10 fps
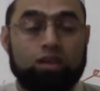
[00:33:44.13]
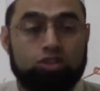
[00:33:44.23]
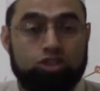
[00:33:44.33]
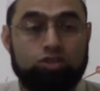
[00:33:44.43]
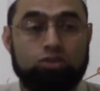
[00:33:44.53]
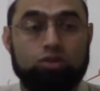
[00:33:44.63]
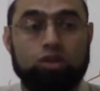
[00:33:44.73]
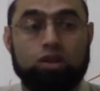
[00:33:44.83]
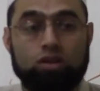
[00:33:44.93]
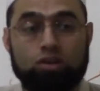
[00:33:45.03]

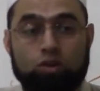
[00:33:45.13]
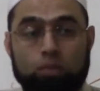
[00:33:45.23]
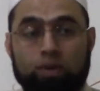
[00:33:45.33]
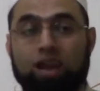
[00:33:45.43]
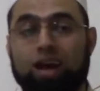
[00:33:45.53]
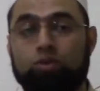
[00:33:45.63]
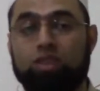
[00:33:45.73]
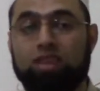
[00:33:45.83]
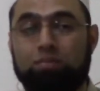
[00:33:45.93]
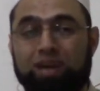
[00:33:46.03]
to comply
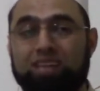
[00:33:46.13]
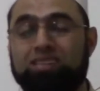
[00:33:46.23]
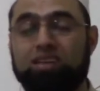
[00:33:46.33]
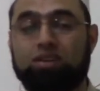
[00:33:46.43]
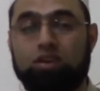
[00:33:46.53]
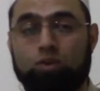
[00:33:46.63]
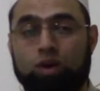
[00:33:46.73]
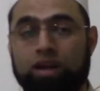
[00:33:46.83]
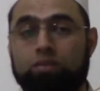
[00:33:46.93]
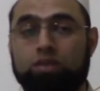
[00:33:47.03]
with the basic
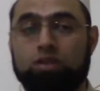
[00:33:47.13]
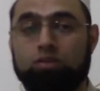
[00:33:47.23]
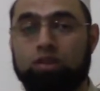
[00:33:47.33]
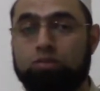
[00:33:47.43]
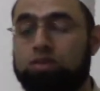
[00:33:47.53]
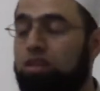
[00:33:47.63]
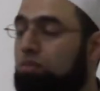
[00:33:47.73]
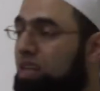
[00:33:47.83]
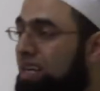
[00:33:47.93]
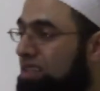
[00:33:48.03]
requirement of the
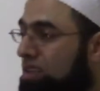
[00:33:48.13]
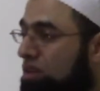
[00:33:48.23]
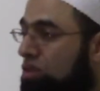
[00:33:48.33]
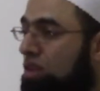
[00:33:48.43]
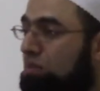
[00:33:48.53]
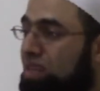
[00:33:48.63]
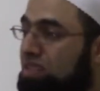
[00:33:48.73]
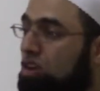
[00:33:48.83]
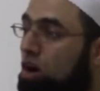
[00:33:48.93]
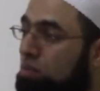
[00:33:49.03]
Muslim lady, or the
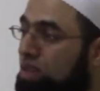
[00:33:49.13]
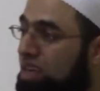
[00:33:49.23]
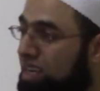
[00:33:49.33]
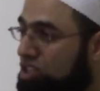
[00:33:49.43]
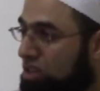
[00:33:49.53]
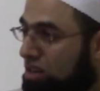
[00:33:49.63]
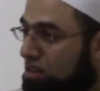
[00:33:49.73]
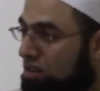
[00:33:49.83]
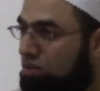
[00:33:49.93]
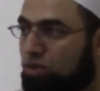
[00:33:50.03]
basic obligation.
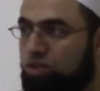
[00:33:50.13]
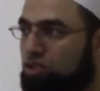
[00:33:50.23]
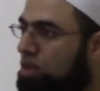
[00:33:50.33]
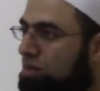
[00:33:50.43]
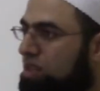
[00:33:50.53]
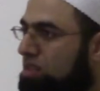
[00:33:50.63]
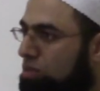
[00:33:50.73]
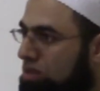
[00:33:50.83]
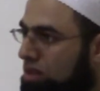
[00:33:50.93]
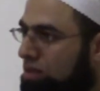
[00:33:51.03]
Of course, she remains a
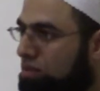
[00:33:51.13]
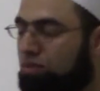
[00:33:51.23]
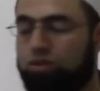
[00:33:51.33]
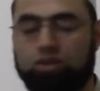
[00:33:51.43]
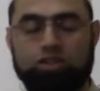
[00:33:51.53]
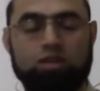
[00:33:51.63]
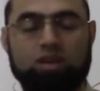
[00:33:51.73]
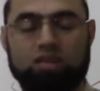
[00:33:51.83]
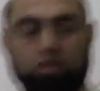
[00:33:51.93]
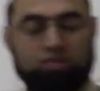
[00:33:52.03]
Muslim. Of course, she
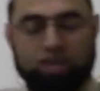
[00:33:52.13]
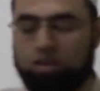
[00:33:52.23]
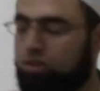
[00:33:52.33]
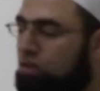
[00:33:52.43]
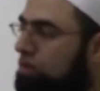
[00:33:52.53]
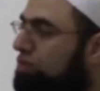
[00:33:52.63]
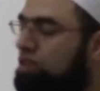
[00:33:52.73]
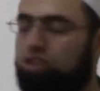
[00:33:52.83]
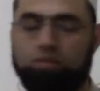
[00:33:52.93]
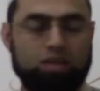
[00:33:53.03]
might be very good,
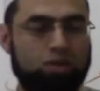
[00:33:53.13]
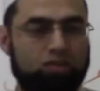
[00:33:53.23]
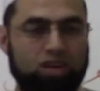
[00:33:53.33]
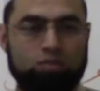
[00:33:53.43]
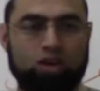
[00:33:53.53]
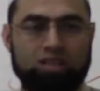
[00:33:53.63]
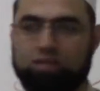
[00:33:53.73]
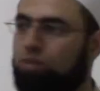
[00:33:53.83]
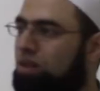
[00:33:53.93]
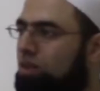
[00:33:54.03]
she might be very
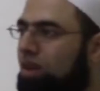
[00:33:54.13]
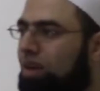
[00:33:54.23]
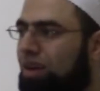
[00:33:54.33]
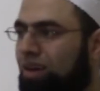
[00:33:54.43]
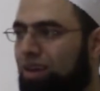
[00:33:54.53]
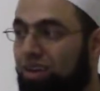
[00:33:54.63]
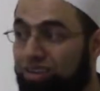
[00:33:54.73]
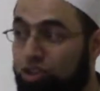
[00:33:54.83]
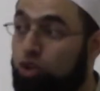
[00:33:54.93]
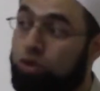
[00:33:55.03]
modest, but
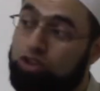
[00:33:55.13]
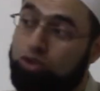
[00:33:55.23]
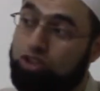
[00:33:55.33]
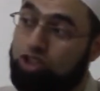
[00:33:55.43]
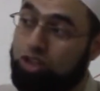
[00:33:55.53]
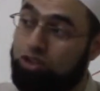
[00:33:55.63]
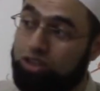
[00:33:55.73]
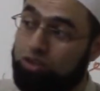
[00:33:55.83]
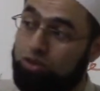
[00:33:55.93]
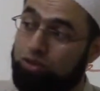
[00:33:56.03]
do you want your
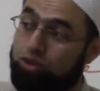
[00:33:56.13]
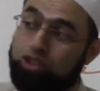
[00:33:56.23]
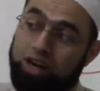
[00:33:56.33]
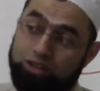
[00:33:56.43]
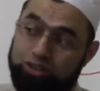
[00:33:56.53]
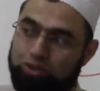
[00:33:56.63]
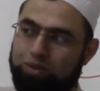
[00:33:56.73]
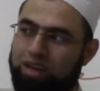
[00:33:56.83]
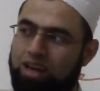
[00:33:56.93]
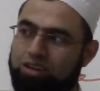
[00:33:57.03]
children, your daughters to
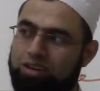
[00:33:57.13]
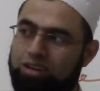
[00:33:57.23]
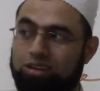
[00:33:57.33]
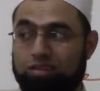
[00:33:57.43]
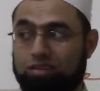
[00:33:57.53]
be like her?